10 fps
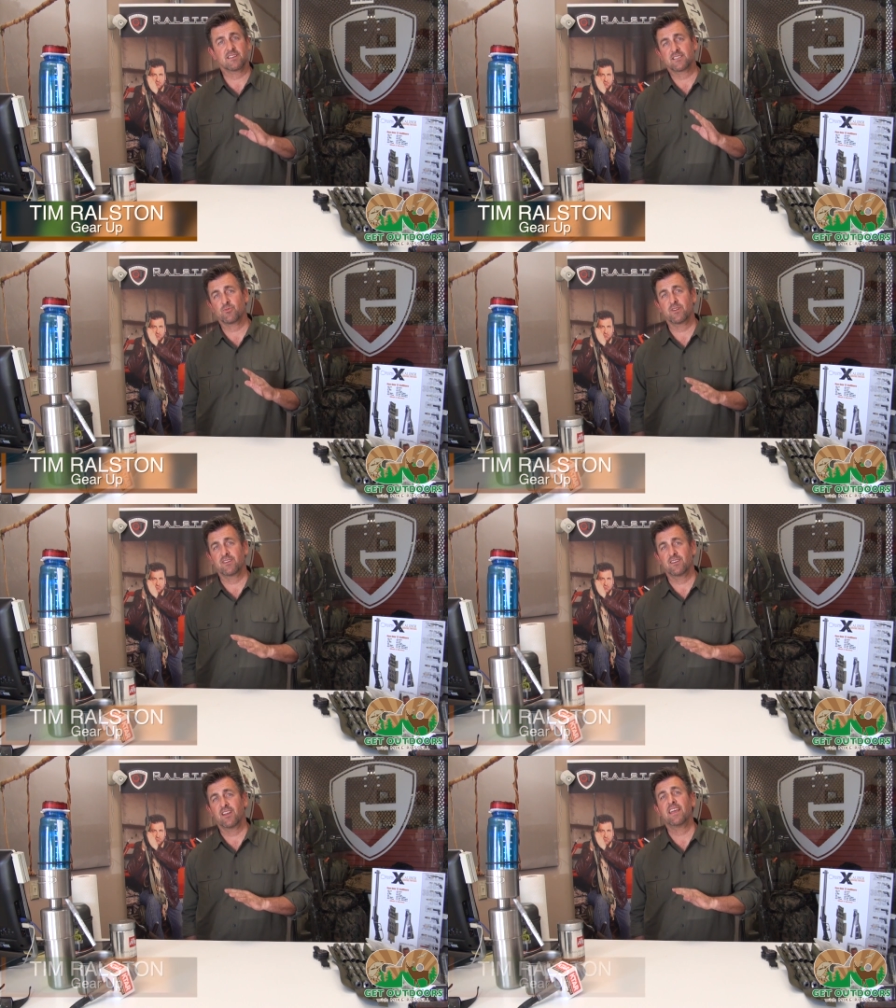that's what
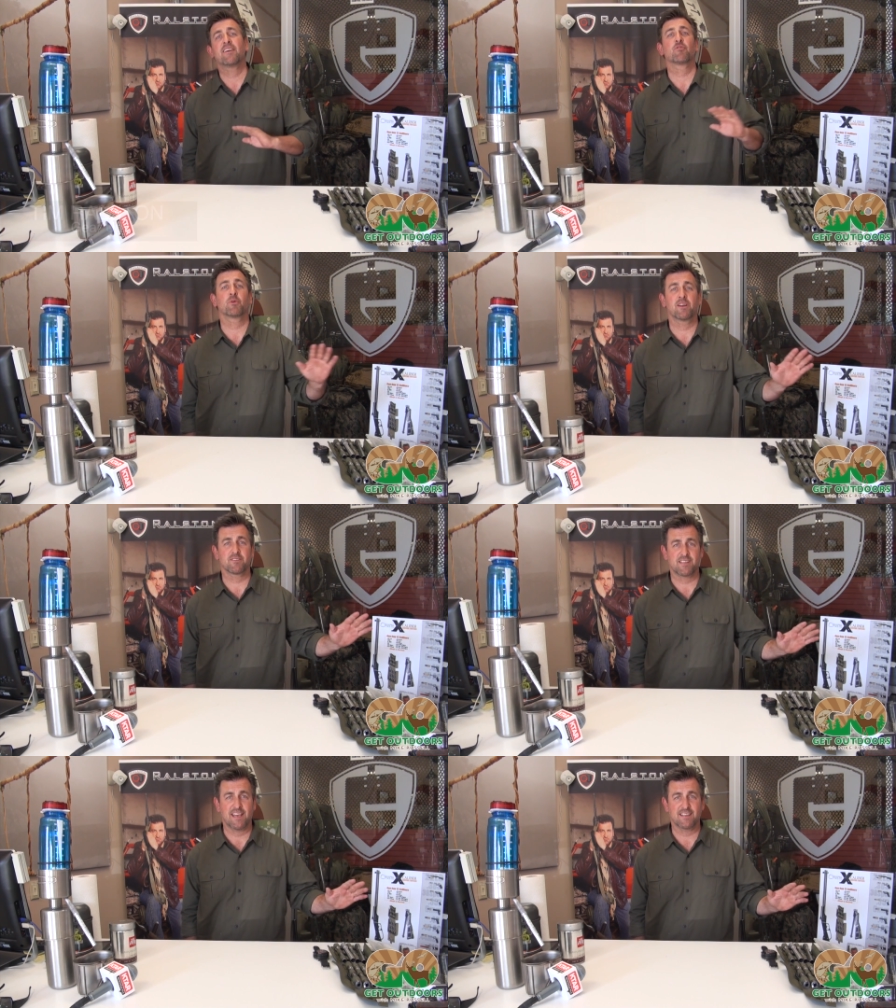everyone
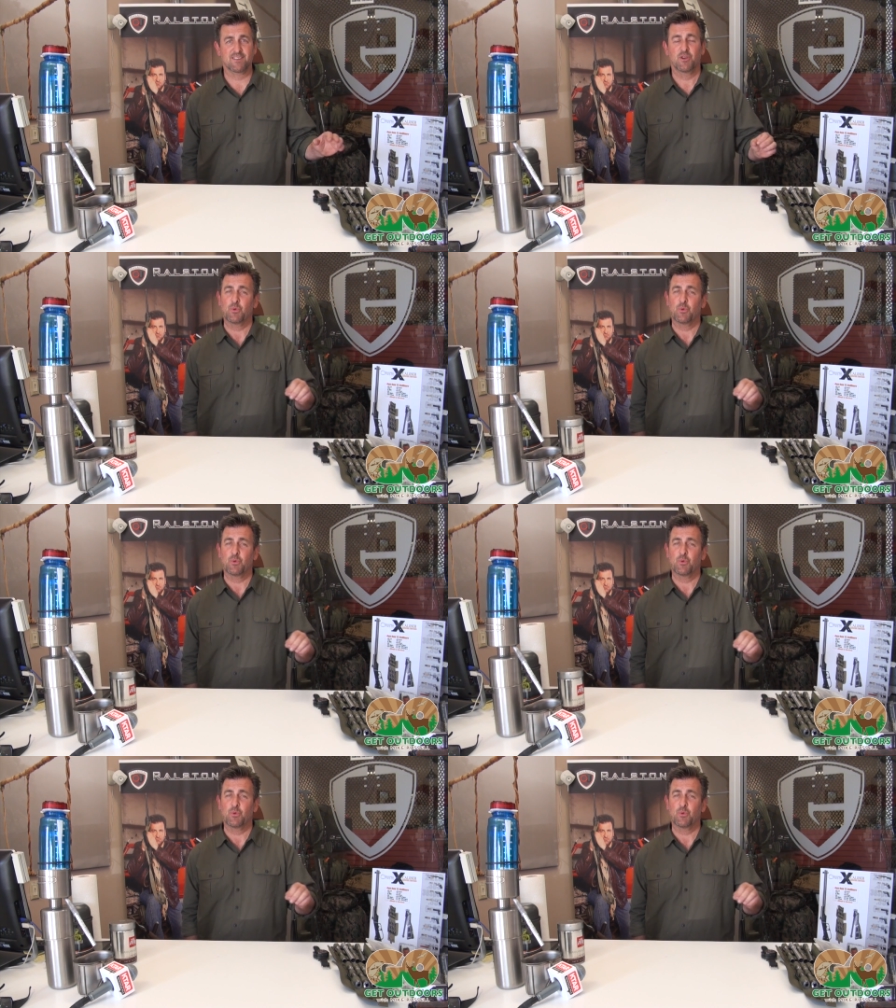else has.